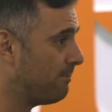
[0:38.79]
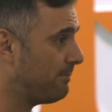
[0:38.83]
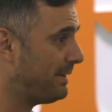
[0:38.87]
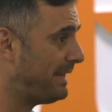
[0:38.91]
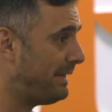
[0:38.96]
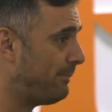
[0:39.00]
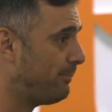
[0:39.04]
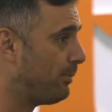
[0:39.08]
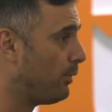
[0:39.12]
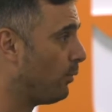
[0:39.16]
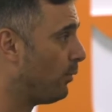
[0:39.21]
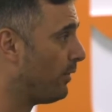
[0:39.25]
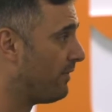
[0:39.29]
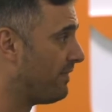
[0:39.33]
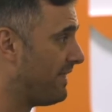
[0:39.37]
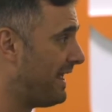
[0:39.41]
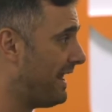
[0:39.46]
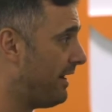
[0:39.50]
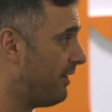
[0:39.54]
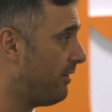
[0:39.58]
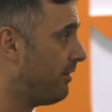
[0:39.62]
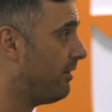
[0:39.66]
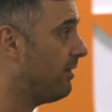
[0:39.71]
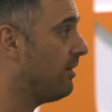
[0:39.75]
people were
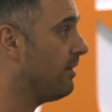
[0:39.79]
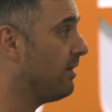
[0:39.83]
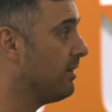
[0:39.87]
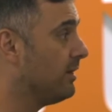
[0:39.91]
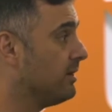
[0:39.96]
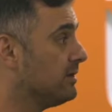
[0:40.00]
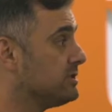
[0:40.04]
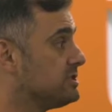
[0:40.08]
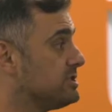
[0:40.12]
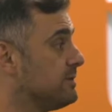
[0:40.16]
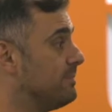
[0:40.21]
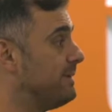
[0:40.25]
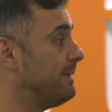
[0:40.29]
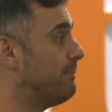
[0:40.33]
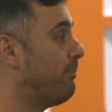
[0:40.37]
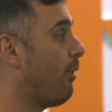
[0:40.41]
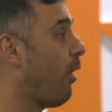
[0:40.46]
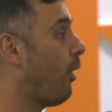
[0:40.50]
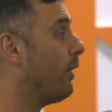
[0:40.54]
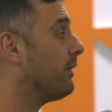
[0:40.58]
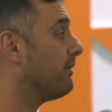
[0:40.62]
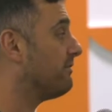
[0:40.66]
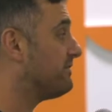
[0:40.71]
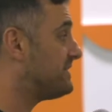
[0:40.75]
there to be
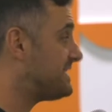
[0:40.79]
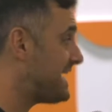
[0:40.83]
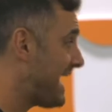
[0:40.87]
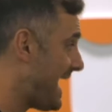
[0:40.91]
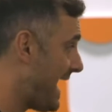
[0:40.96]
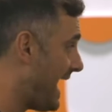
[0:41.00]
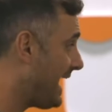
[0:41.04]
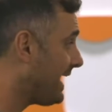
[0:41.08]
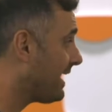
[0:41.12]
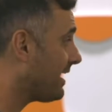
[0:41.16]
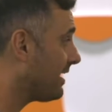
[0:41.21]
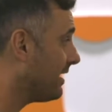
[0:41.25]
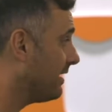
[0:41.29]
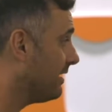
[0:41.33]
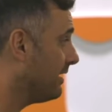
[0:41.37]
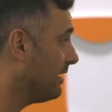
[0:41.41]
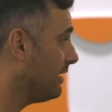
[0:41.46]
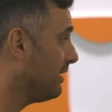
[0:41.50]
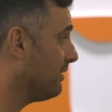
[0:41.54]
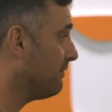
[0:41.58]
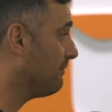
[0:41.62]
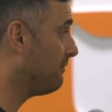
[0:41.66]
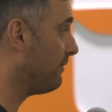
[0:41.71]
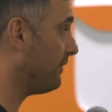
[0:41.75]
part of tech
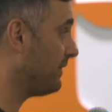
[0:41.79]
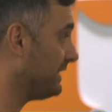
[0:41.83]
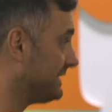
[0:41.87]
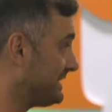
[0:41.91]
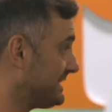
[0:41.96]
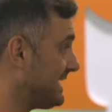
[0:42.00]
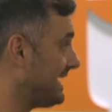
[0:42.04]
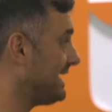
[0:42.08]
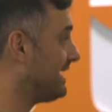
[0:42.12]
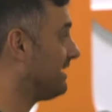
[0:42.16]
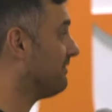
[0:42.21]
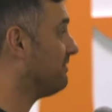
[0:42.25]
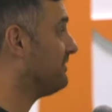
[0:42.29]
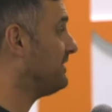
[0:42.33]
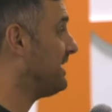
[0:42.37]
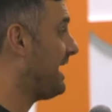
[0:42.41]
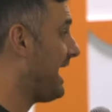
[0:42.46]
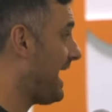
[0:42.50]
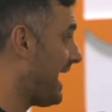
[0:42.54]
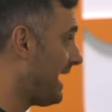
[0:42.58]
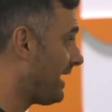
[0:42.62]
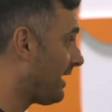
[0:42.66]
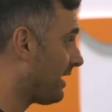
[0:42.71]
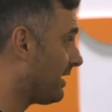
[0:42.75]
for the sake of
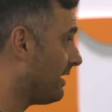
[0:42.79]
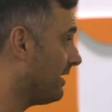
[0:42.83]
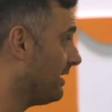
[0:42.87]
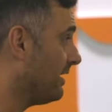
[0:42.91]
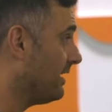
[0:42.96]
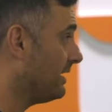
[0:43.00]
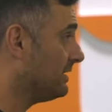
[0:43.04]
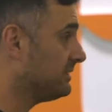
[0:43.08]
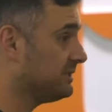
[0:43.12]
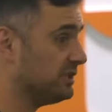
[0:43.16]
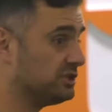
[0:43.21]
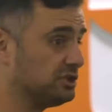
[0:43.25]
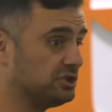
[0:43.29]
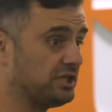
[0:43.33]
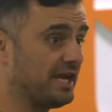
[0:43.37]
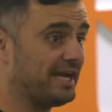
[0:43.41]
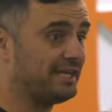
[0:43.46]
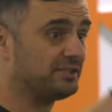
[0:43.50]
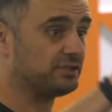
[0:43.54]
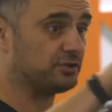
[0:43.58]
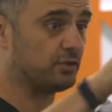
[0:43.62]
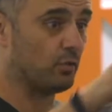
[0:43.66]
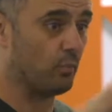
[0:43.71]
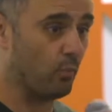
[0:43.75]
tech, to
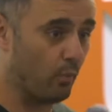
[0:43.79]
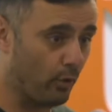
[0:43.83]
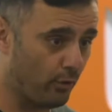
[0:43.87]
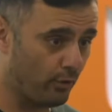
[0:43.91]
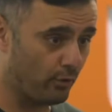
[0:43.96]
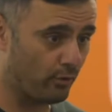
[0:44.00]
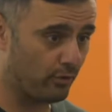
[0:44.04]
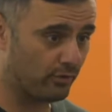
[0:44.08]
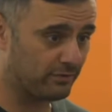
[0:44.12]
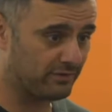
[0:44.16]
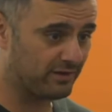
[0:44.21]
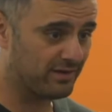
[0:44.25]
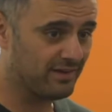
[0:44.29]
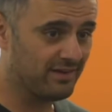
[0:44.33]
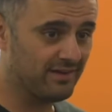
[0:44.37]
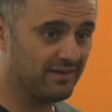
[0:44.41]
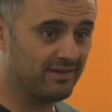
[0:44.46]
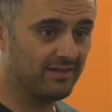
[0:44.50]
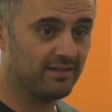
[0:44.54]
change the world.